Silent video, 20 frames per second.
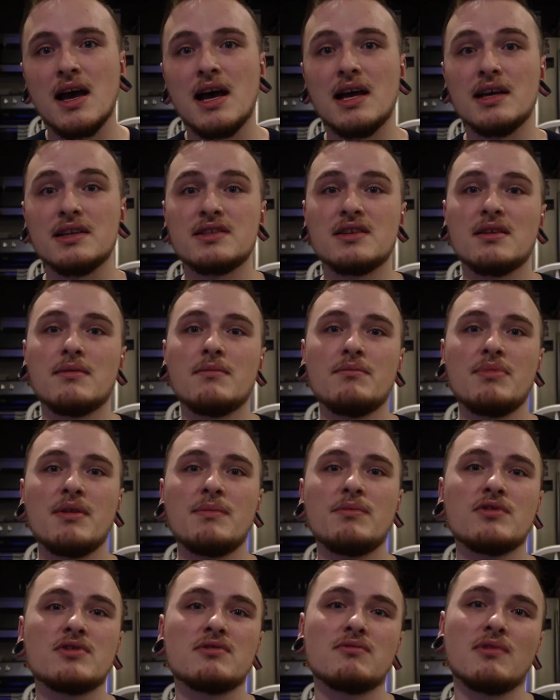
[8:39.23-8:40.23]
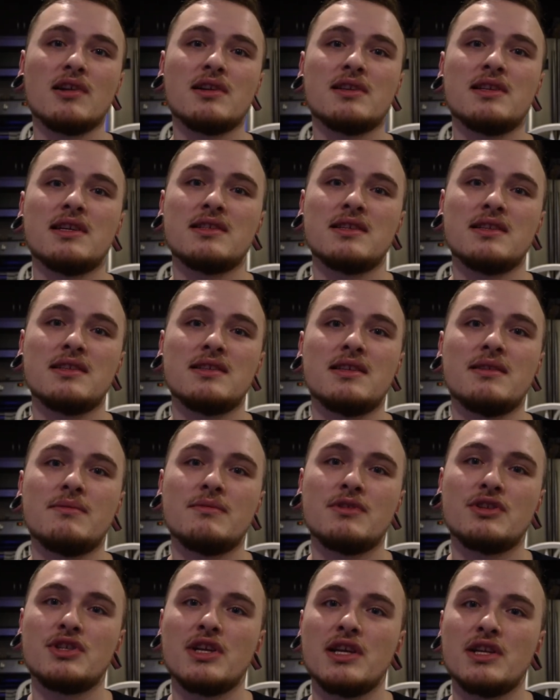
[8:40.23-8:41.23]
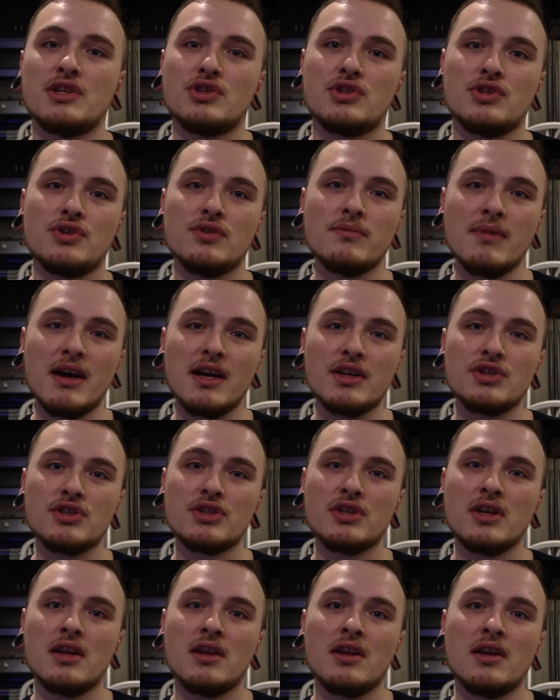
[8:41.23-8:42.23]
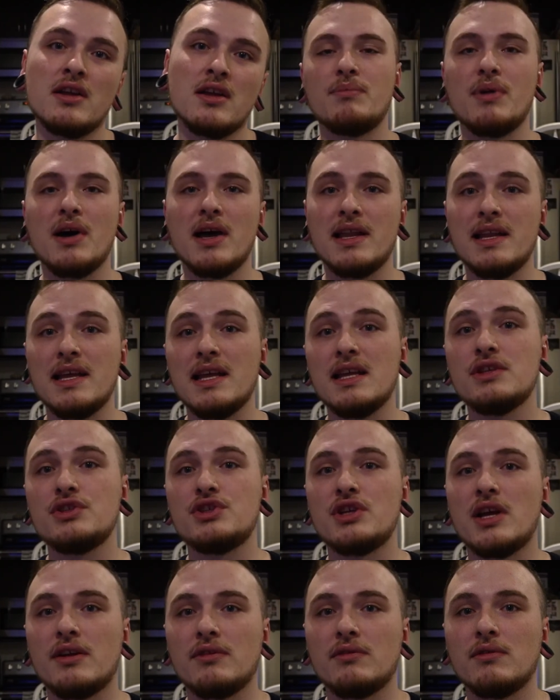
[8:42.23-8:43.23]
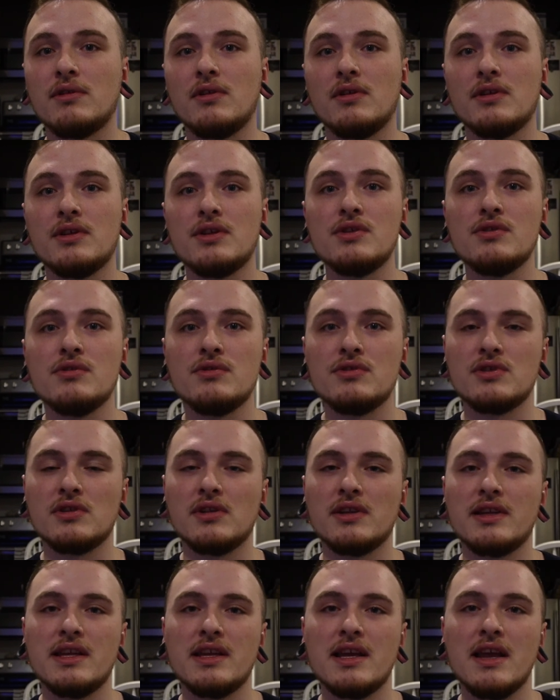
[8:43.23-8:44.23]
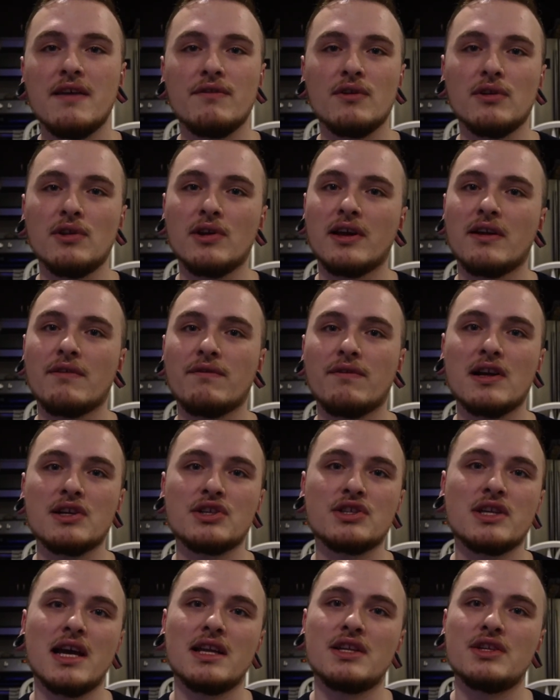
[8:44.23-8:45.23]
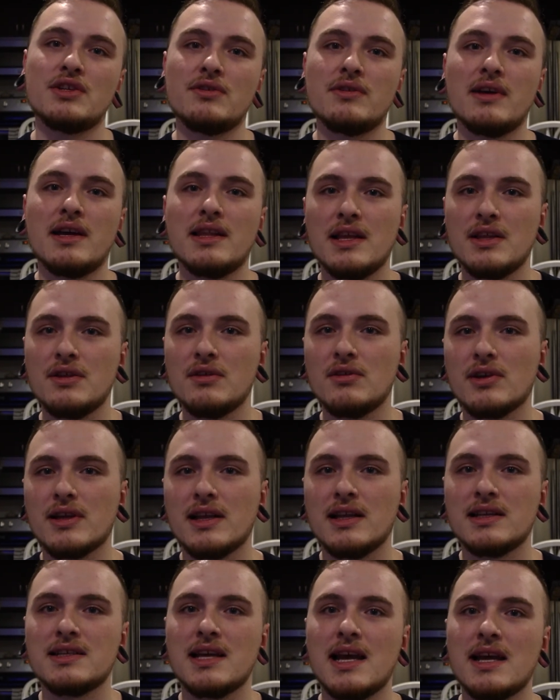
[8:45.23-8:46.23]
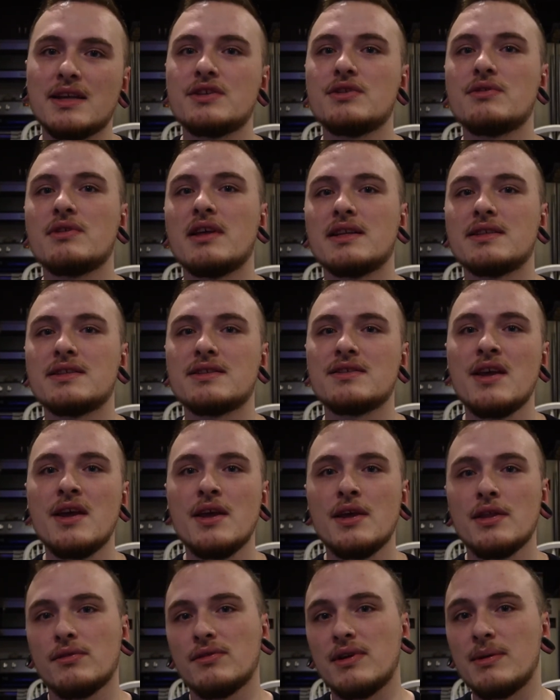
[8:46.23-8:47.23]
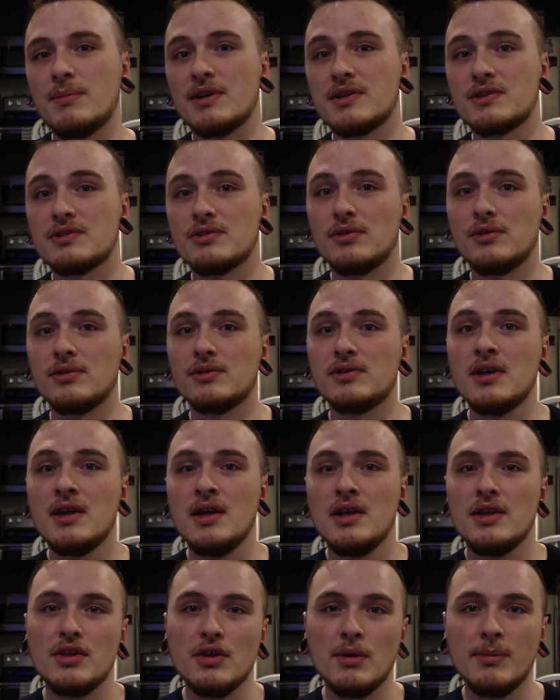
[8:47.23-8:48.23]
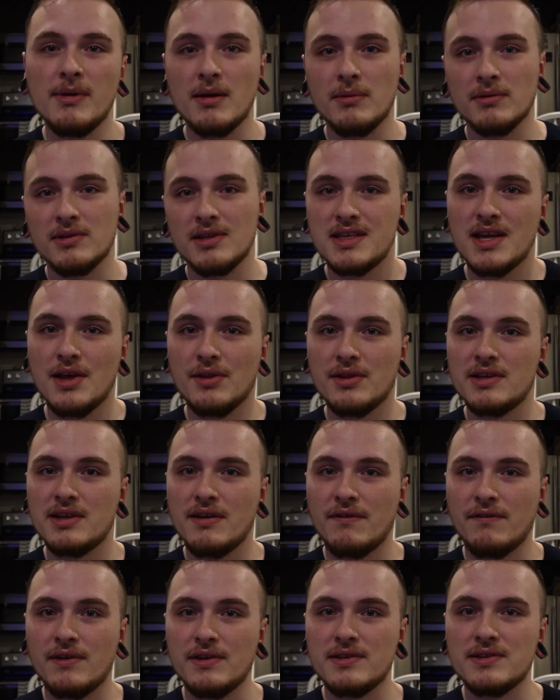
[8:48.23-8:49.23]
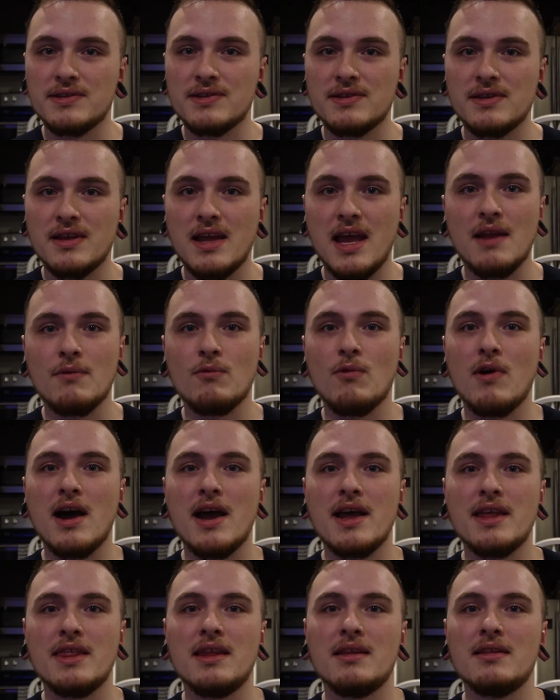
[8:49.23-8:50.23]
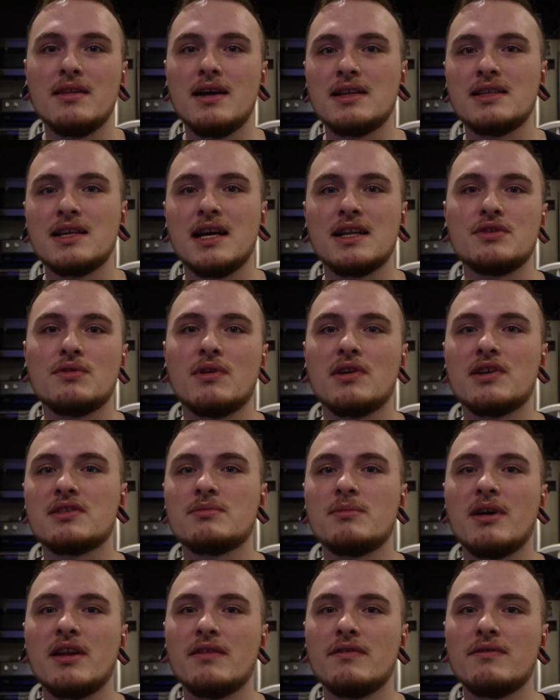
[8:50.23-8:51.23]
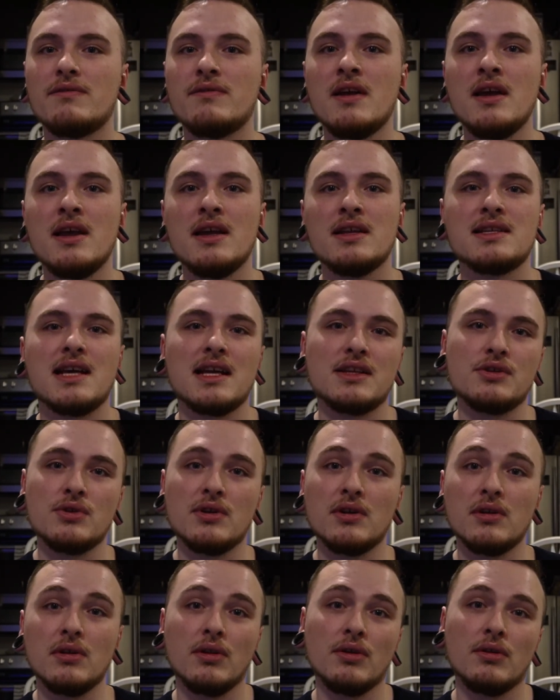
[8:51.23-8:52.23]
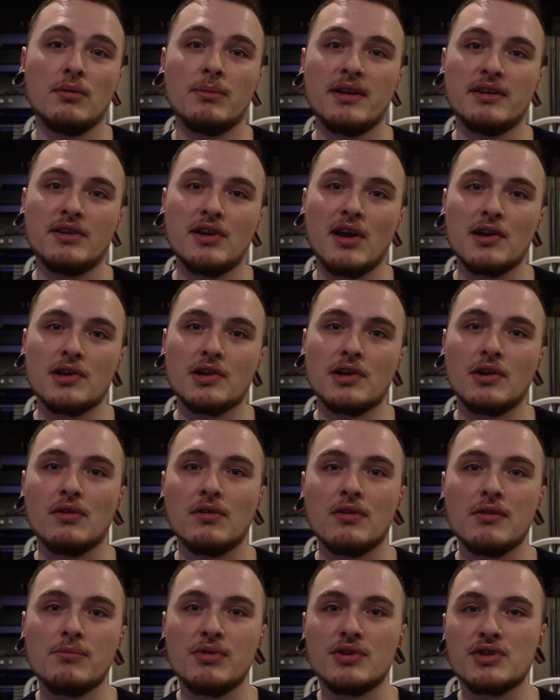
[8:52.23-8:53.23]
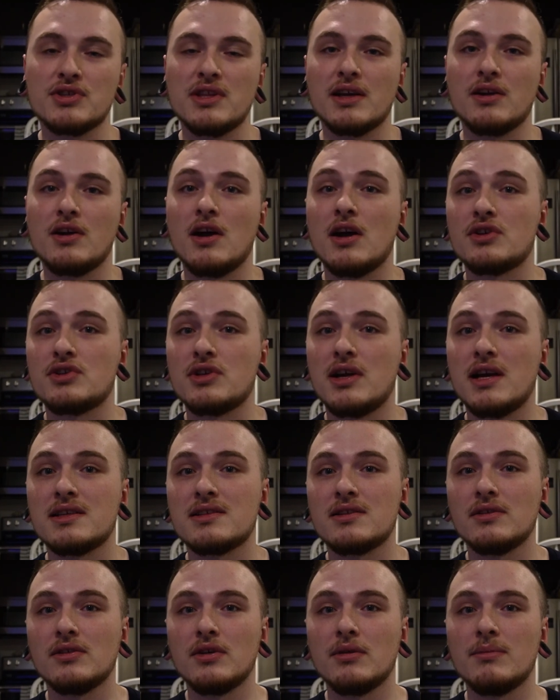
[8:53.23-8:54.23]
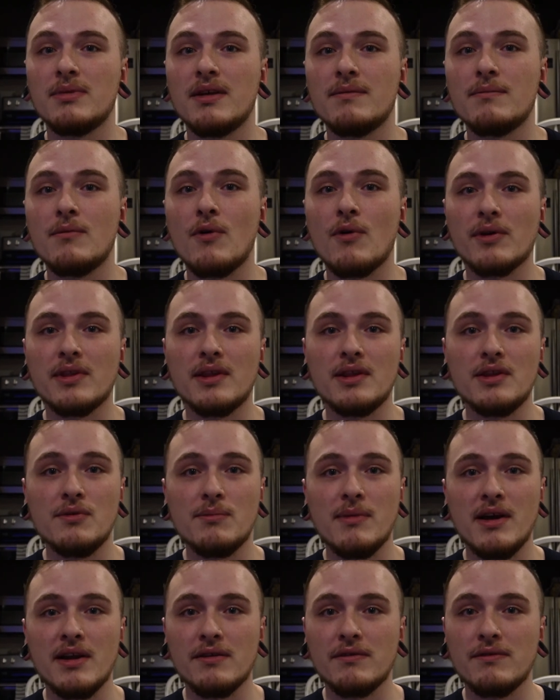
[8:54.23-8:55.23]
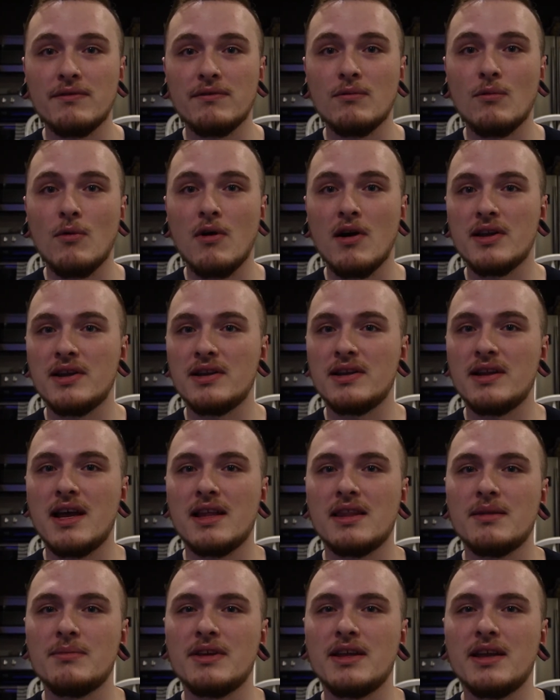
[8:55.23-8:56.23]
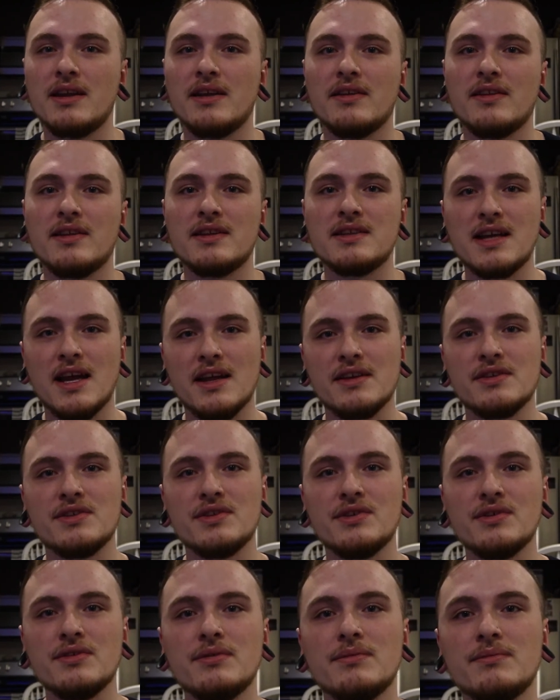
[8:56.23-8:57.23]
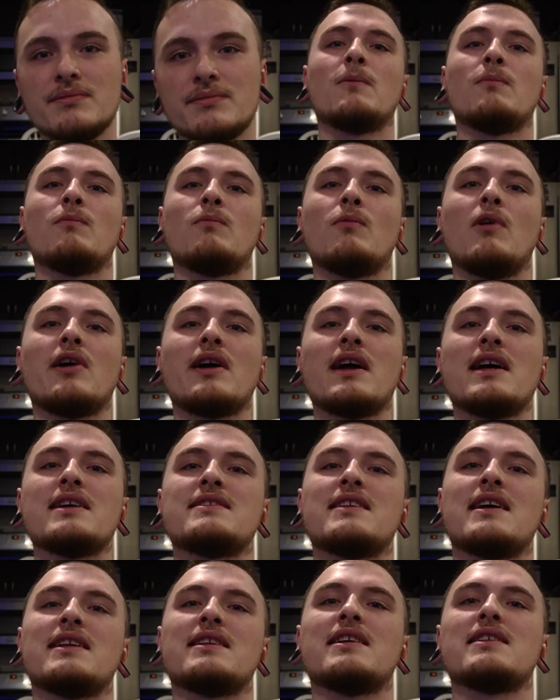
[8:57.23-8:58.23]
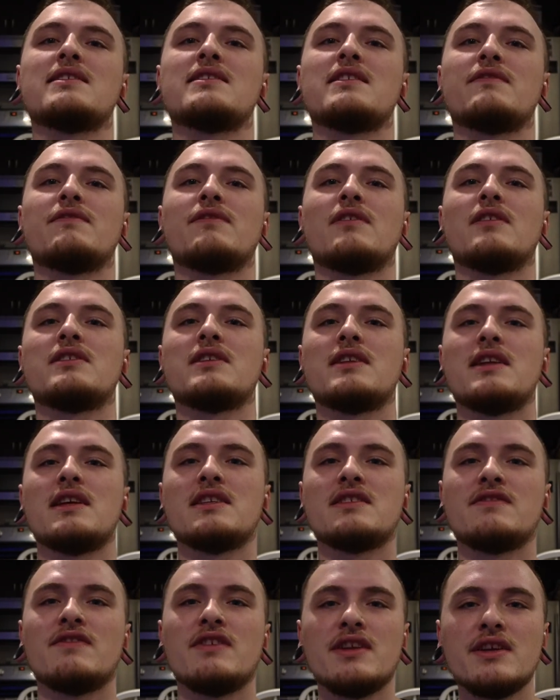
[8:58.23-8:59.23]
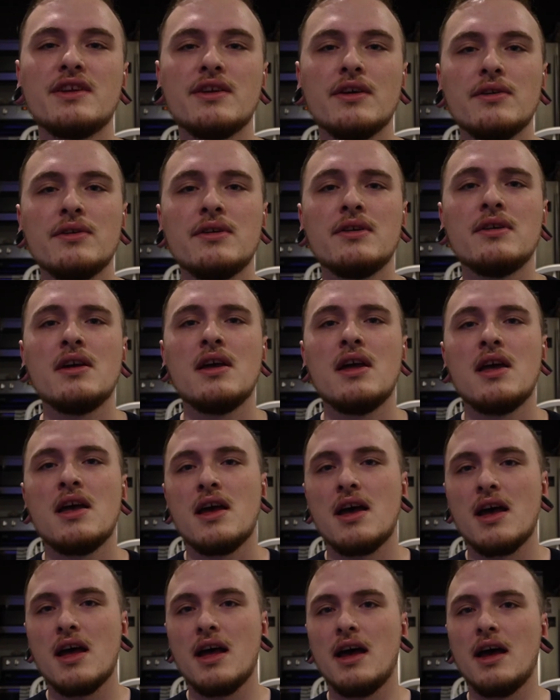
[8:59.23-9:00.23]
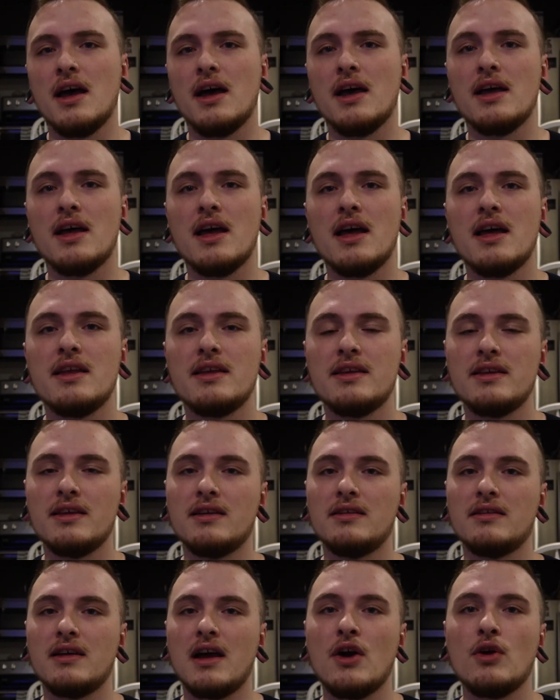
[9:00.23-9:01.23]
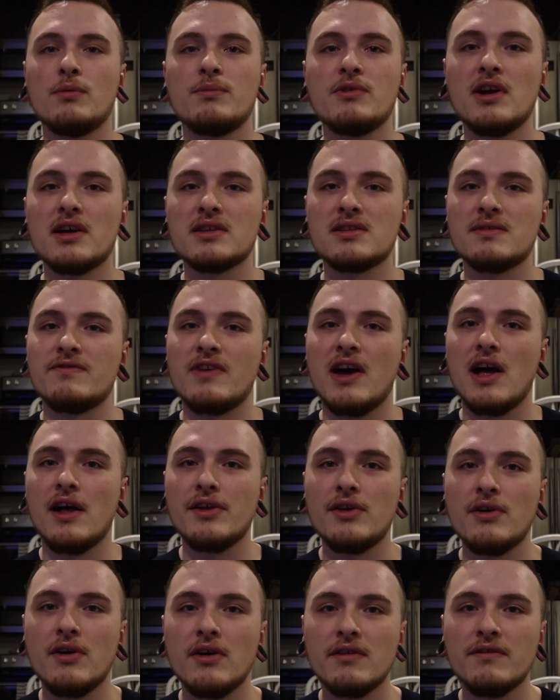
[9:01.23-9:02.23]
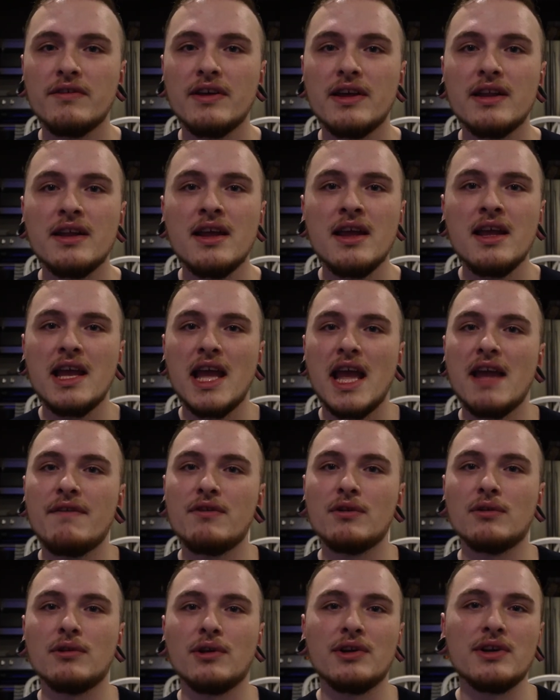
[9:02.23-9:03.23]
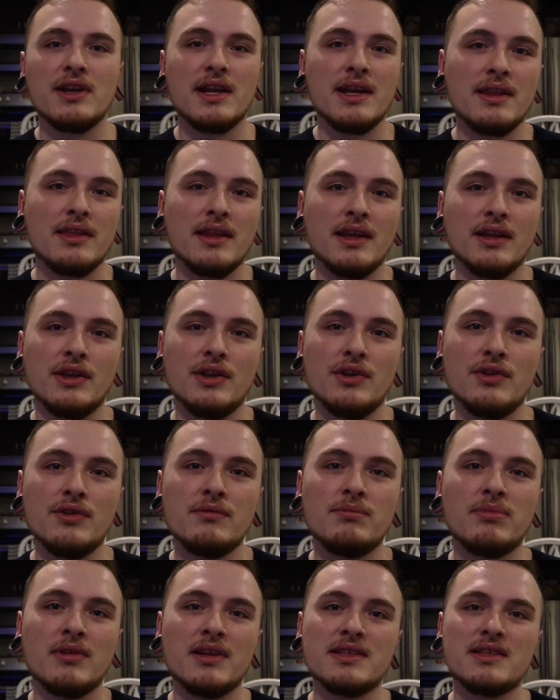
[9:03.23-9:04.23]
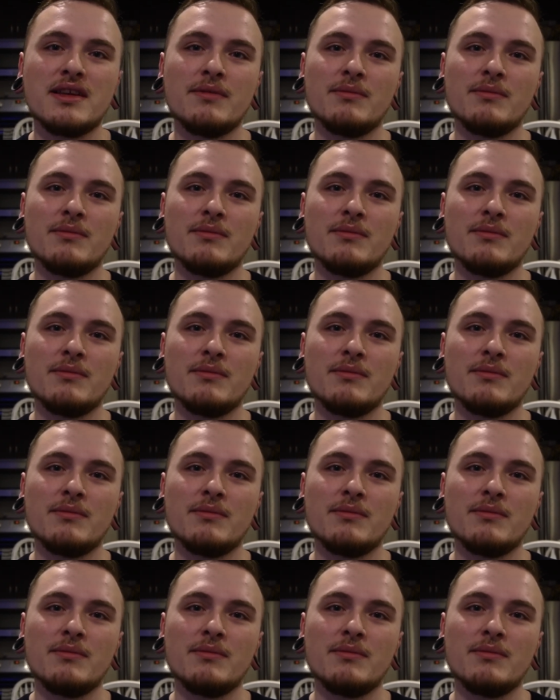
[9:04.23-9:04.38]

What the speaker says: Some people's work doesn't seem to change too much, but in general, usually if you look at a fresh tattoo and then you look at a tattoo that's 3 months old, you'll be able to tell the difference and why a tattoo artist might have tattooed it a little bit darker or pushed that contrast a little bit more than you might have wanted at the beginning of the tattoo. Well guys, that does it for today's video. I hope you got some value out of it. If you learned anything new, please give